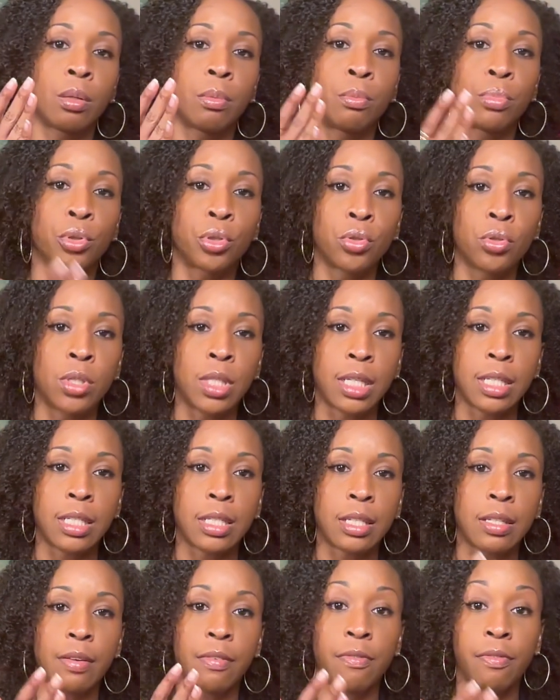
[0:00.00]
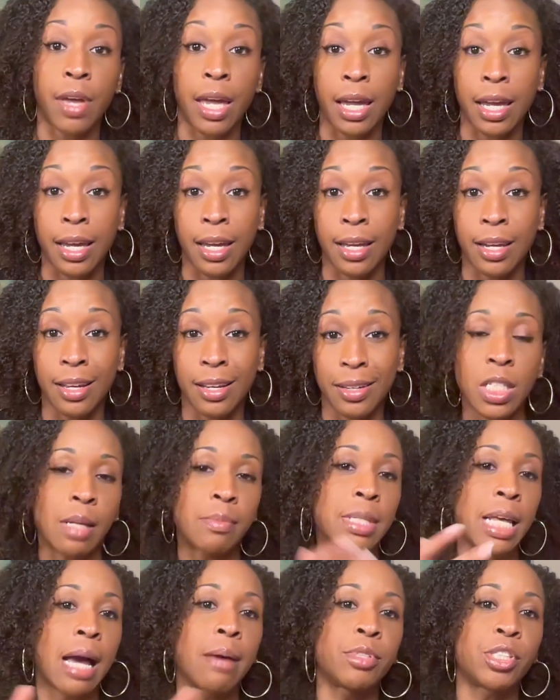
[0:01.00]
bruises fade.
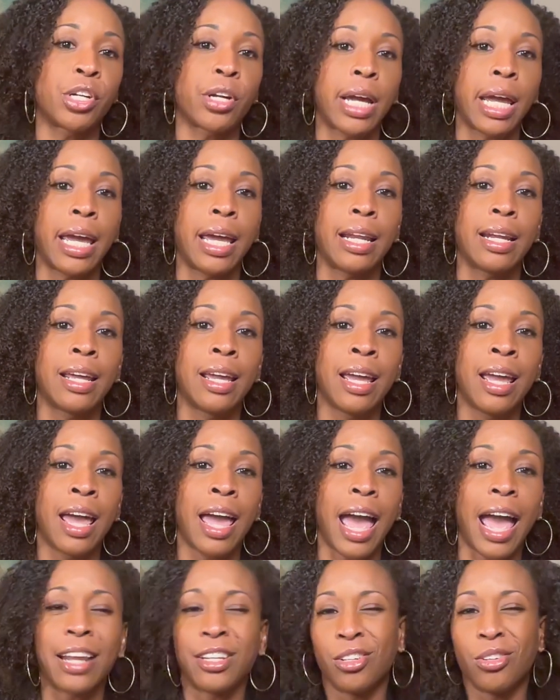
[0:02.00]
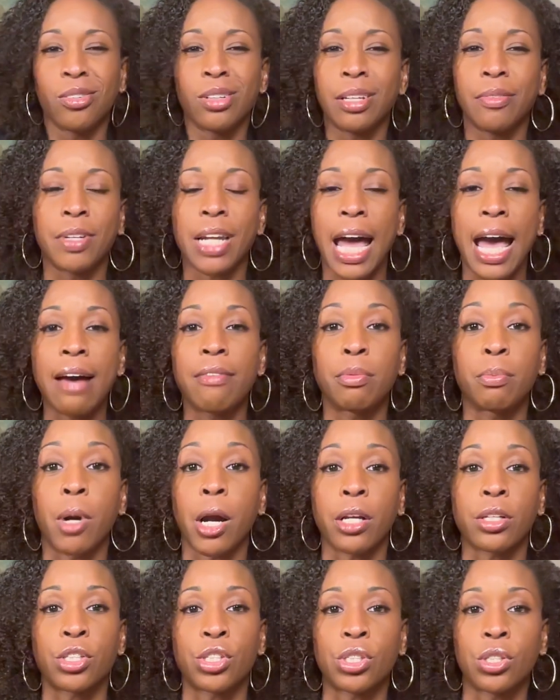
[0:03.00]
Sometimes you're hit and you don't even have a
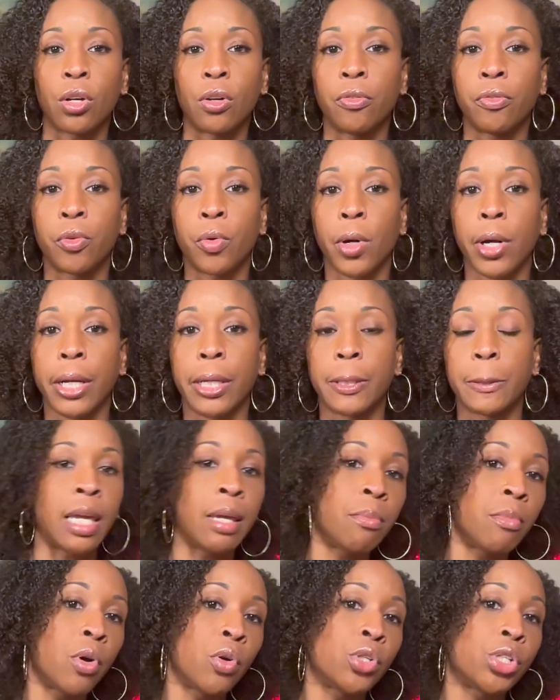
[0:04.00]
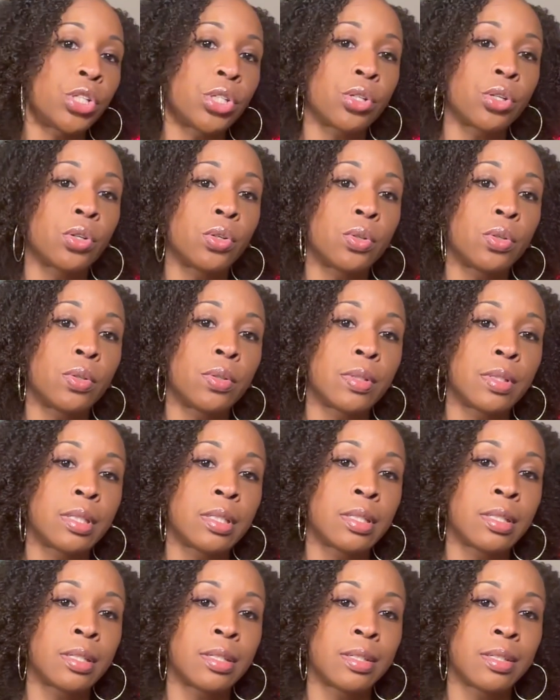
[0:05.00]
mark to show for it. Emotional
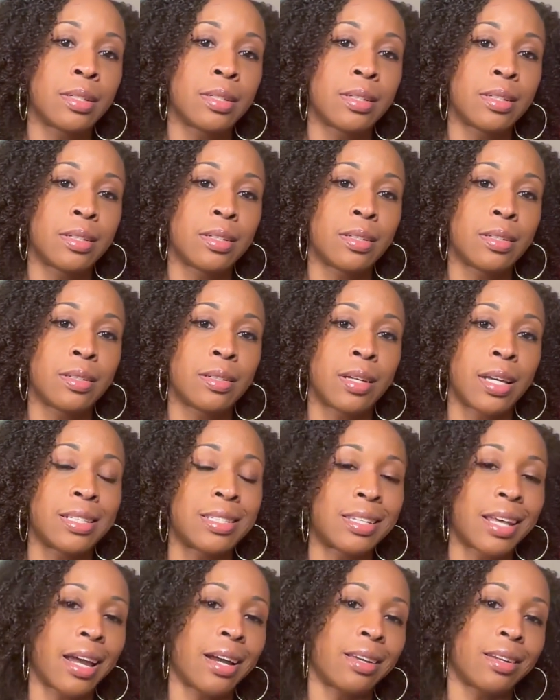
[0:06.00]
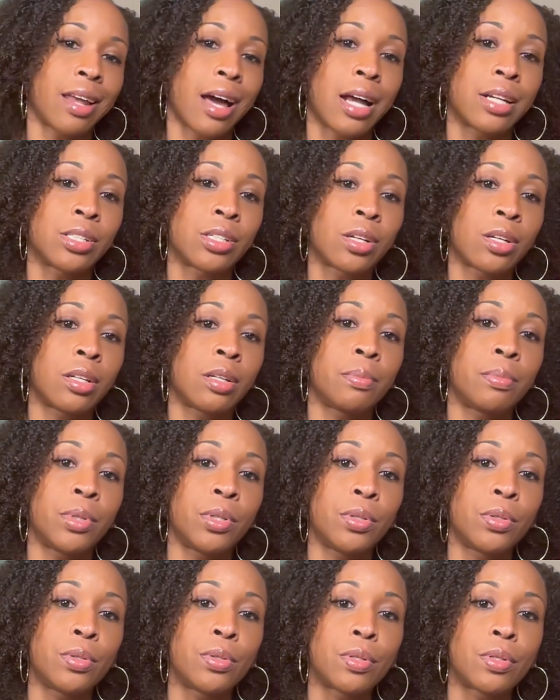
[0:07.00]
and psychological
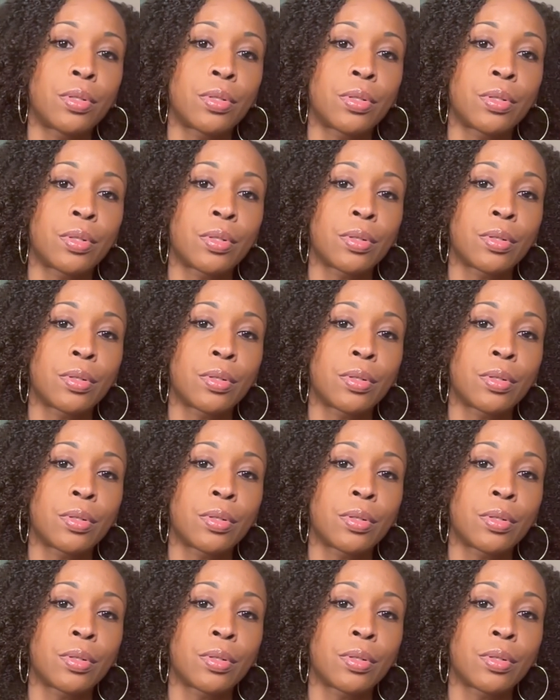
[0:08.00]
abuse,